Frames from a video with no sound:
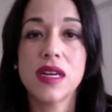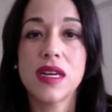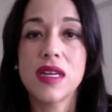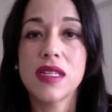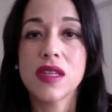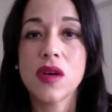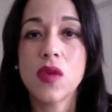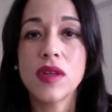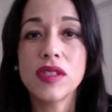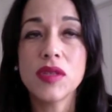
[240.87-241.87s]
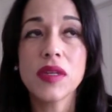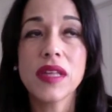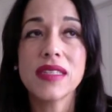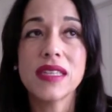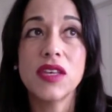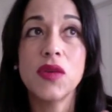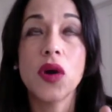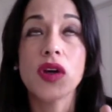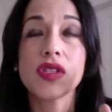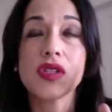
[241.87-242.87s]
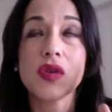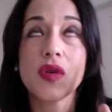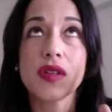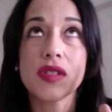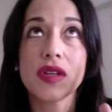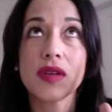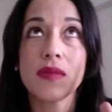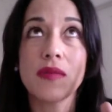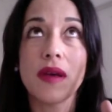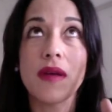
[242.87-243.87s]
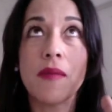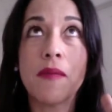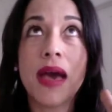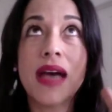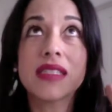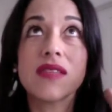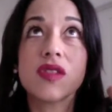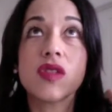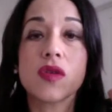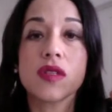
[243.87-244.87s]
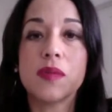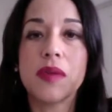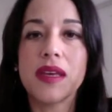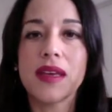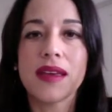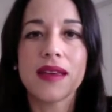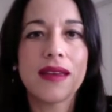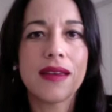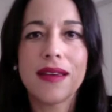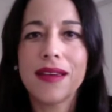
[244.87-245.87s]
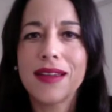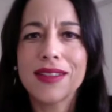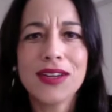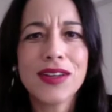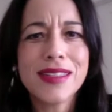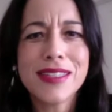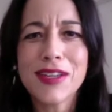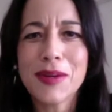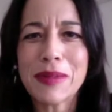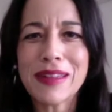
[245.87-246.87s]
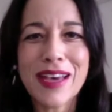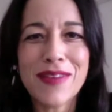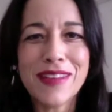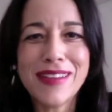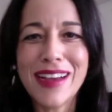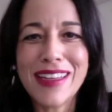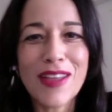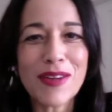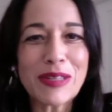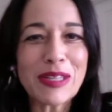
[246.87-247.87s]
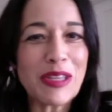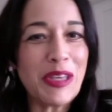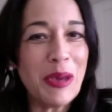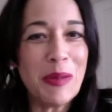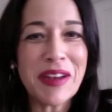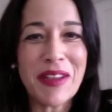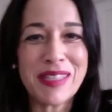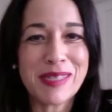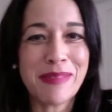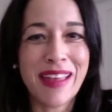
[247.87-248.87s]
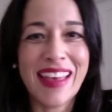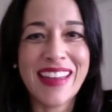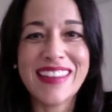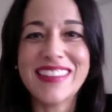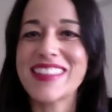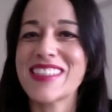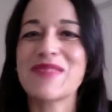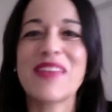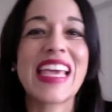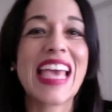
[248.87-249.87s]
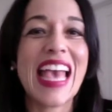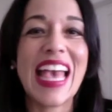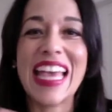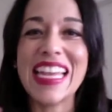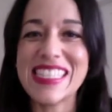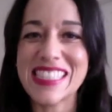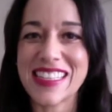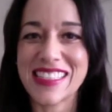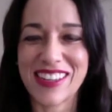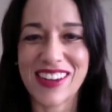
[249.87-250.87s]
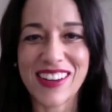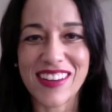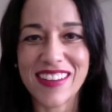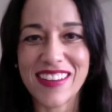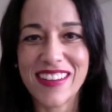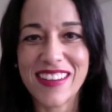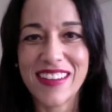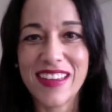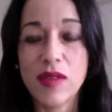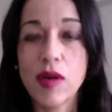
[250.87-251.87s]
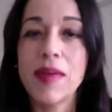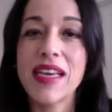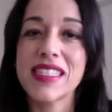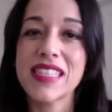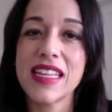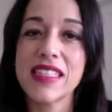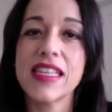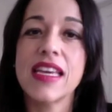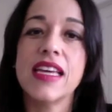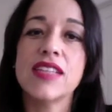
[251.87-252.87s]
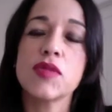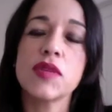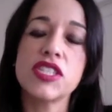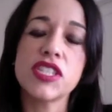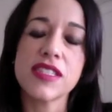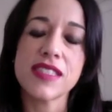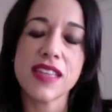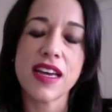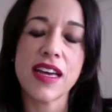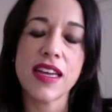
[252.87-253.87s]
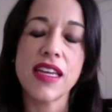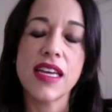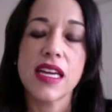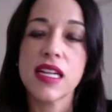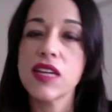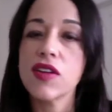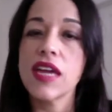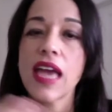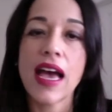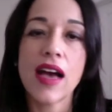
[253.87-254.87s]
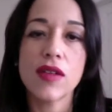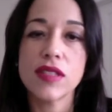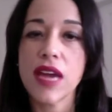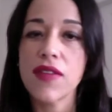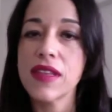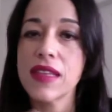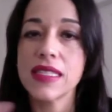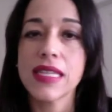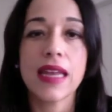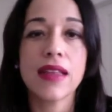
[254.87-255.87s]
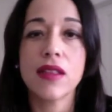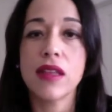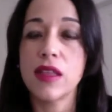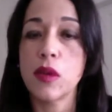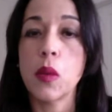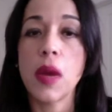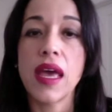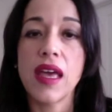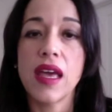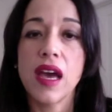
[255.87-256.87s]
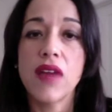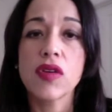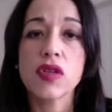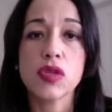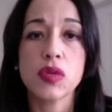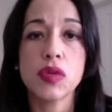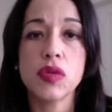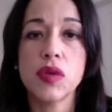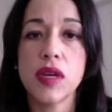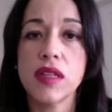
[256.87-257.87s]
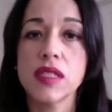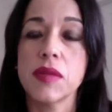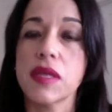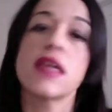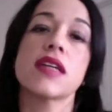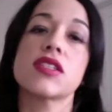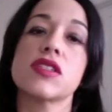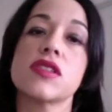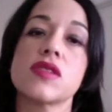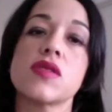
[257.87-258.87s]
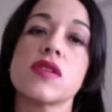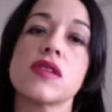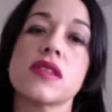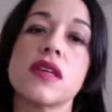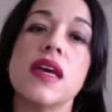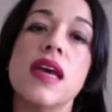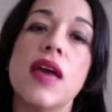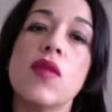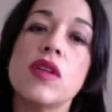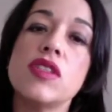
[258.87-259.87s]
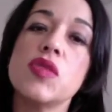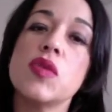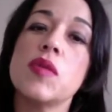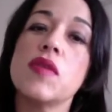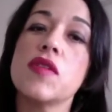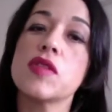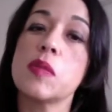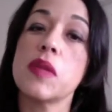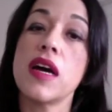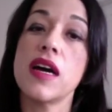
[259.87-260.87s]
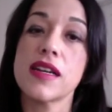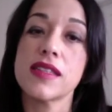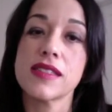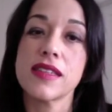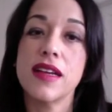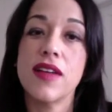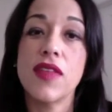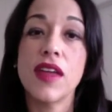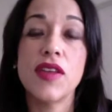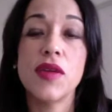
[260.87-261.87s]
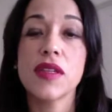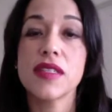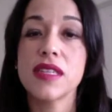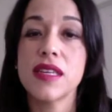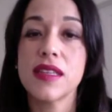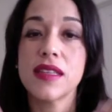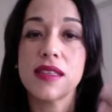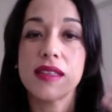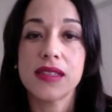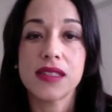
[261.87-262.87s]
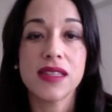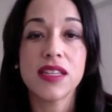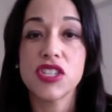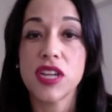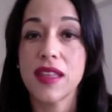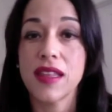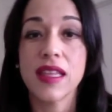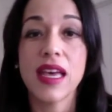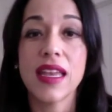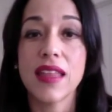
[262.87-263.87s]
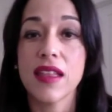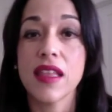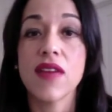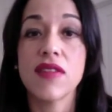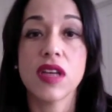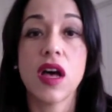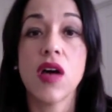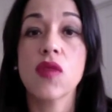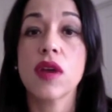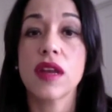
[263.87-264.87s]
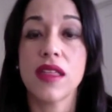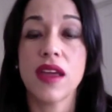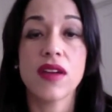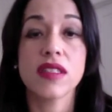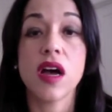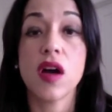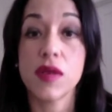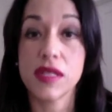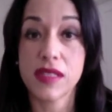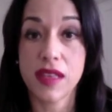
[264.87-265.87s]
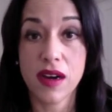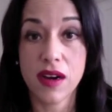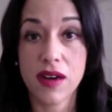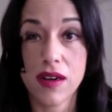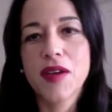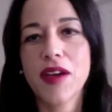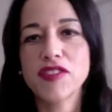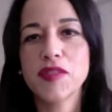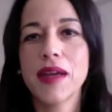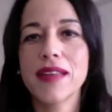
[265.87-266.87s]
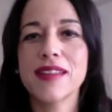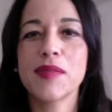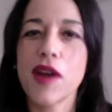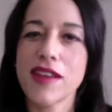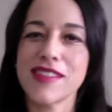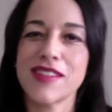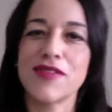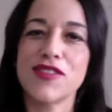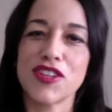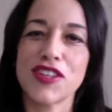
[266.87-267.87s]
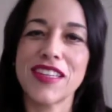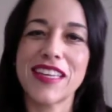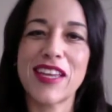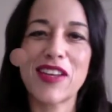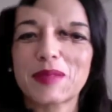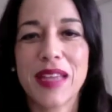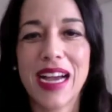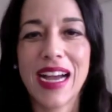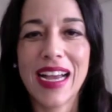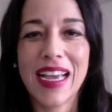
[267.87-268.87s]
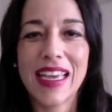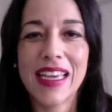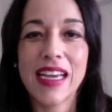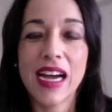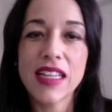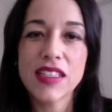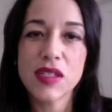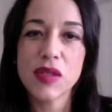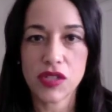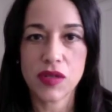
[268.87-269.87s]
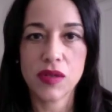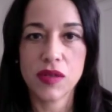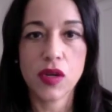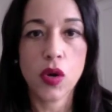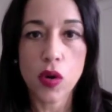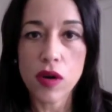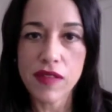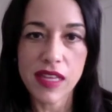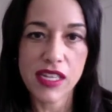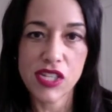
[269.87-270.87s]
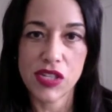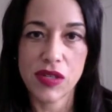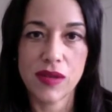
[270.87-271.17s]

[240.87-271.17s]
So once you realize that you are source, your massive source being, turning to your beloved, another little human on this planet, doesn't make any sense at all. What makes sense is reaching inside, clearing out everything that's getting in the way of your true and ultimate connection to Source. And once you remove those blocks, then you can see that the sunshine and the light and the love is already there. It's always there. So after my little process of journaling and crying, I got to the core of the issue.